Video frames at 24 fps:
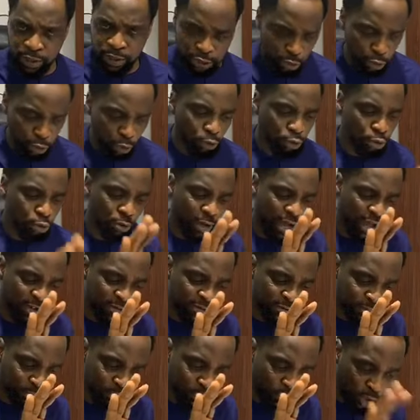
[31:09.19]
So you
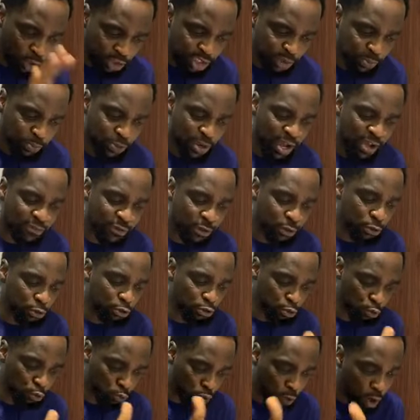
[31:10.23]
have multiple
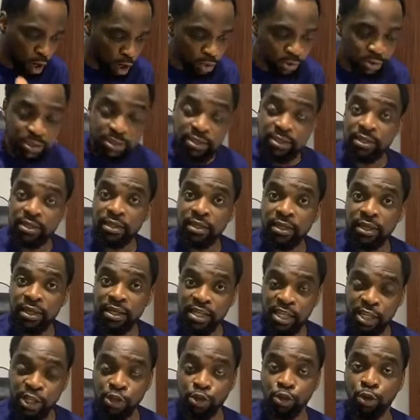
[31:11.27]
avenues. One
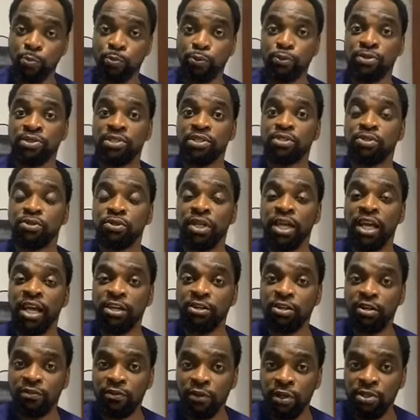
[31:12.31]
is to proceed to the
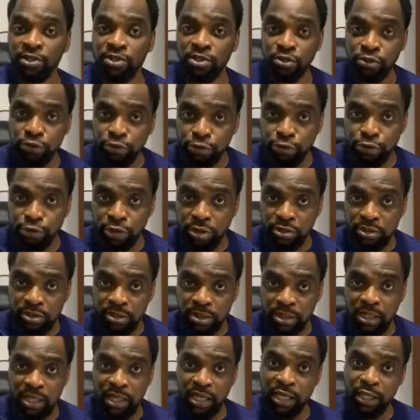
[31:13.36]
head of your institution.